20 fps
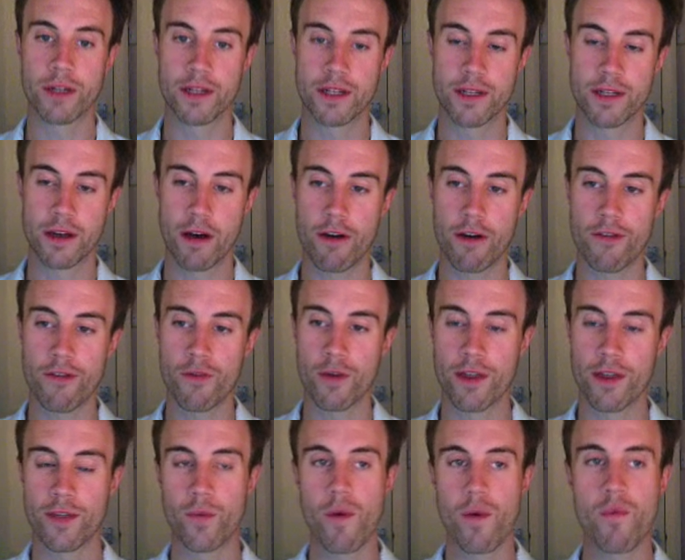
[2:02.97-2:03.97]
to start off with,
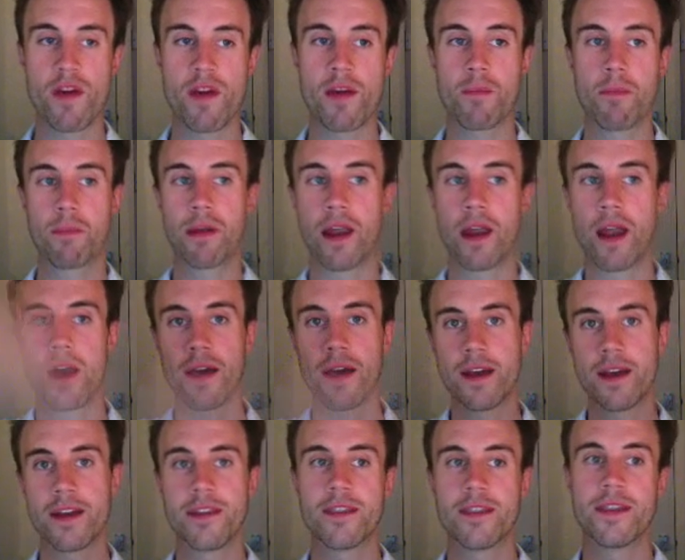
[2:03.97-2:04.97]
when we
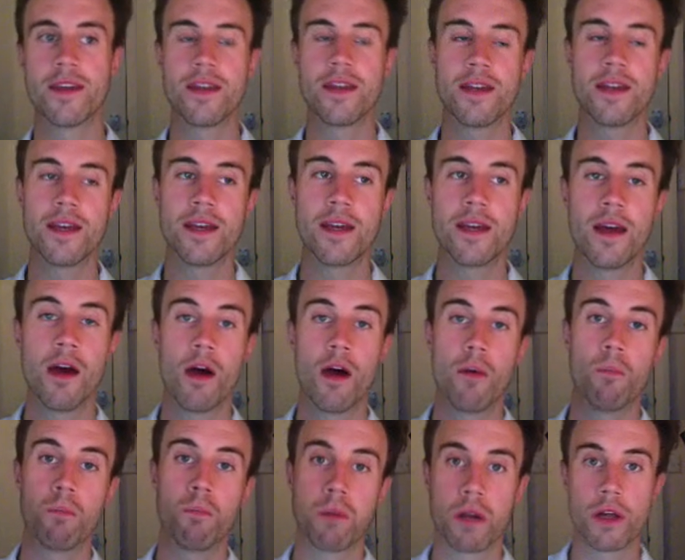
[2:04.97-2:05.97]
applied the
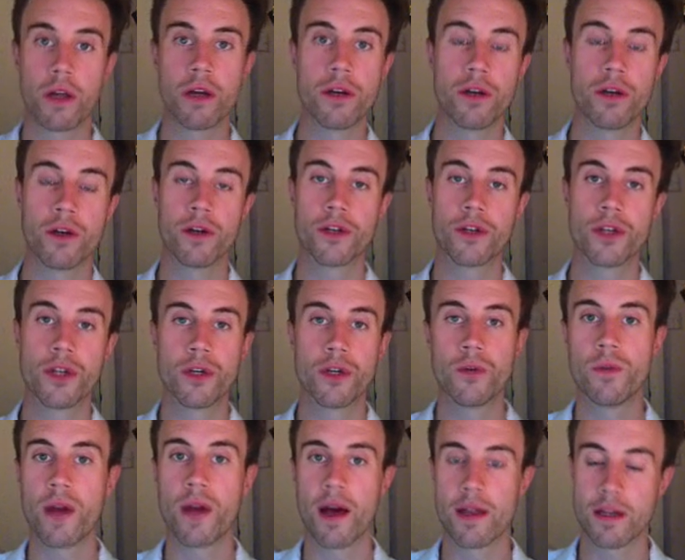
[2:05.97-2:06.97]
blur to
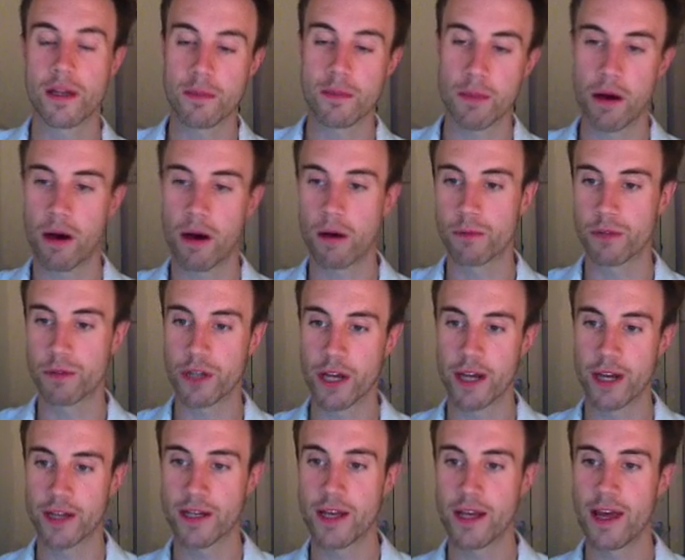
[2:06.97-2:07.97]
that smart
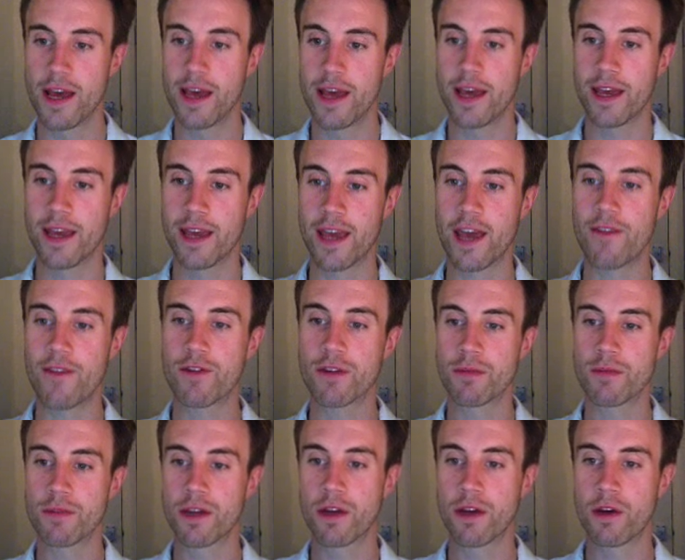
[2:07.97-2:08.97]
object, it gave us
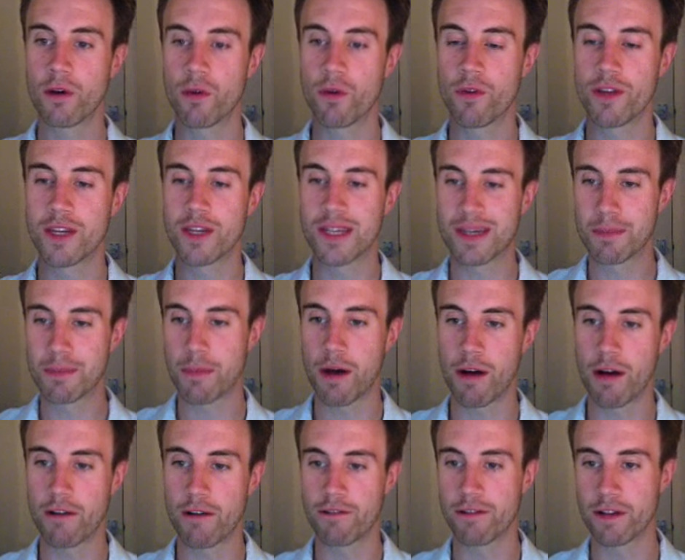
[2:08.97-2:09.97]
something called this
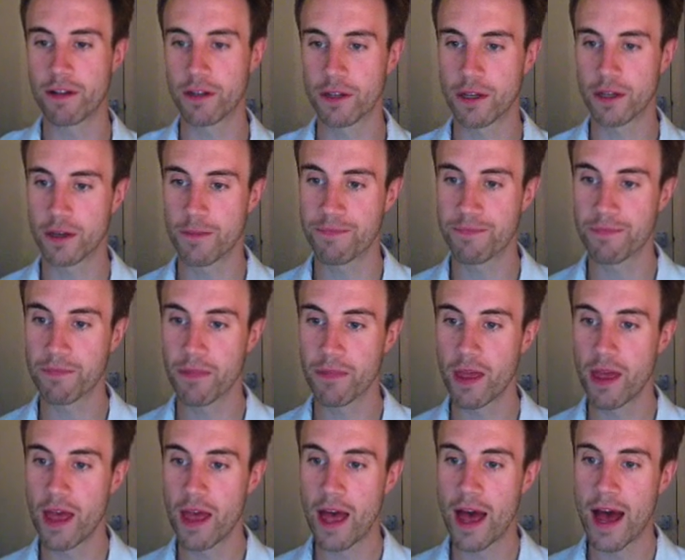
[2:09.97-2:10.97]
smart filter.
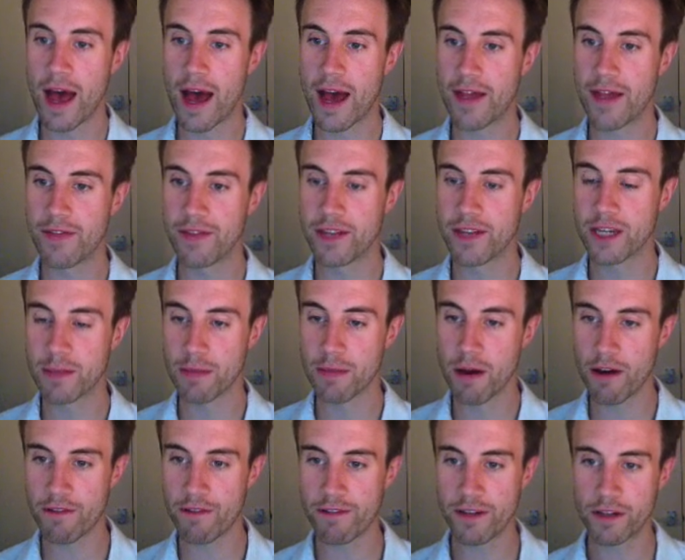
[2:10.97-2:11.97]
And this
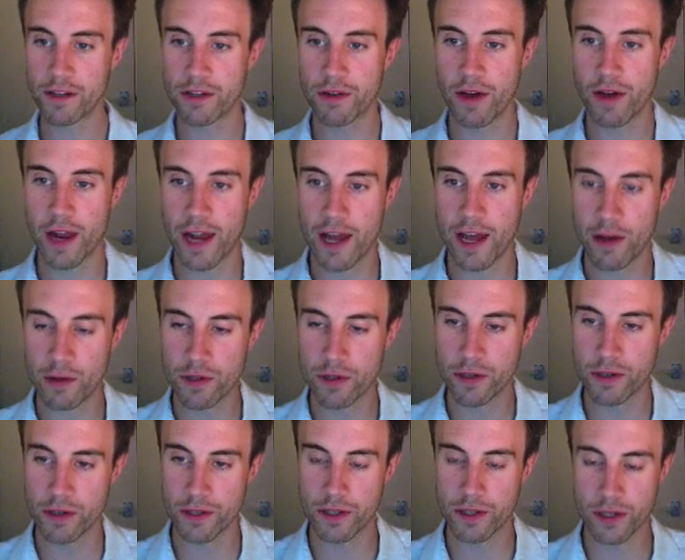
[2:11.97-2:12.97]
smart filter allows
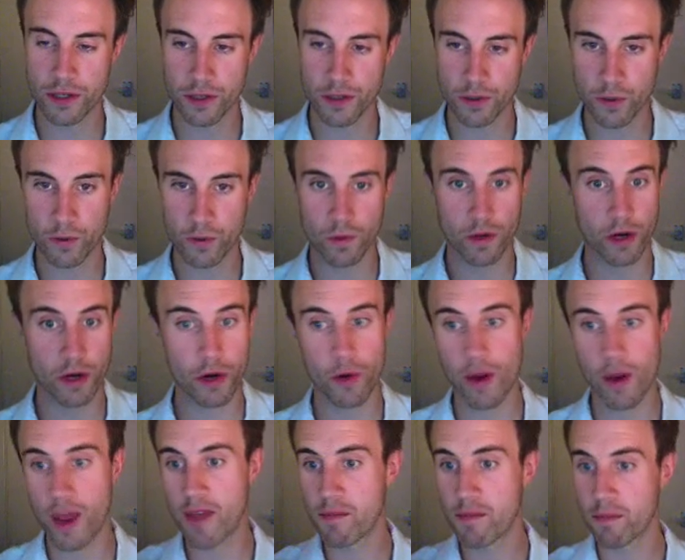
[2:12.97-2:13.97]
us to
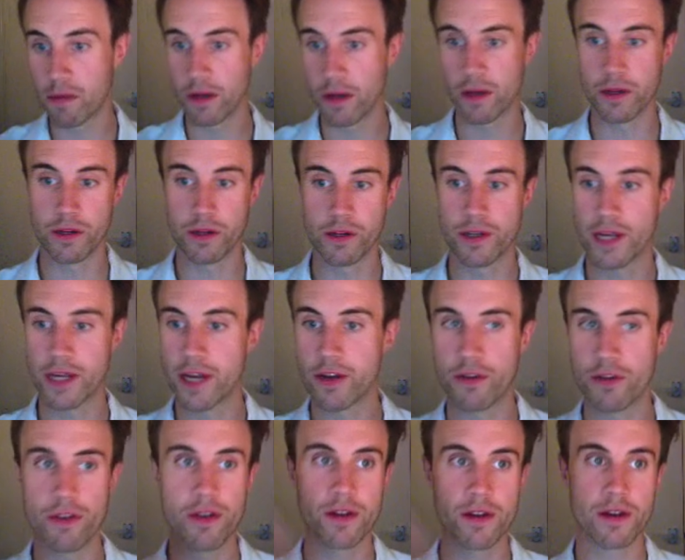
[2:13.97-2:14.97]
create blurs and
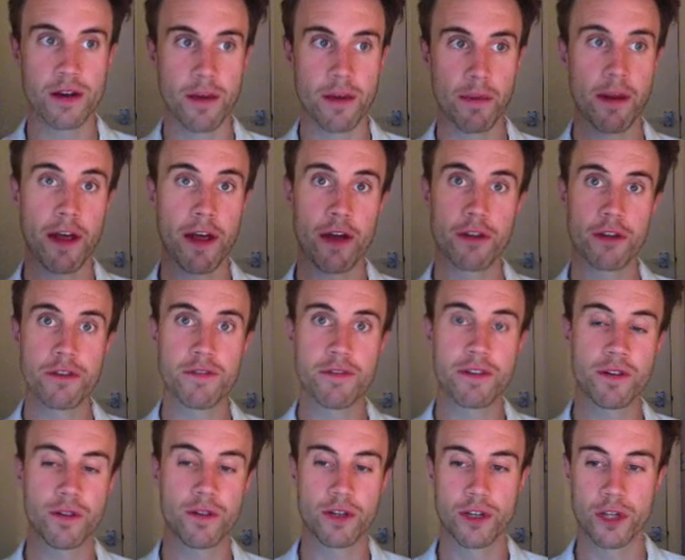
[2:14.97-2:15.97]
other apply other
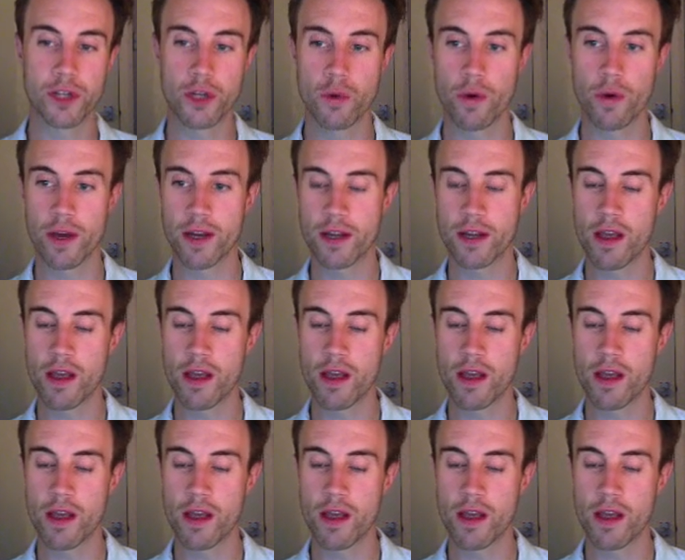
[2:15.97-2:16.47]
filters to it